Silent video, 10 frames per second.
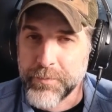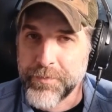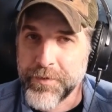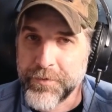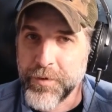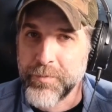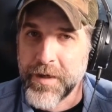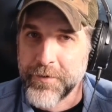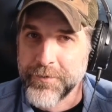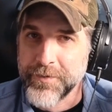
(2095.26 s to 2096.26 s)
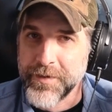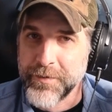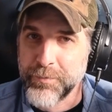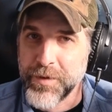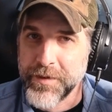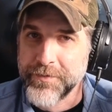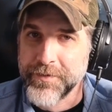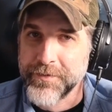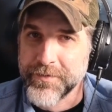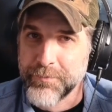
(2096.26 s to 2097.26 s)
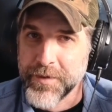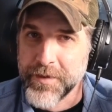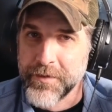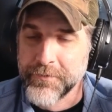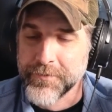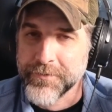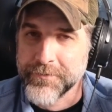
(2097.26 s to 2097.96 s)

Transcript: the tube out and place in something else.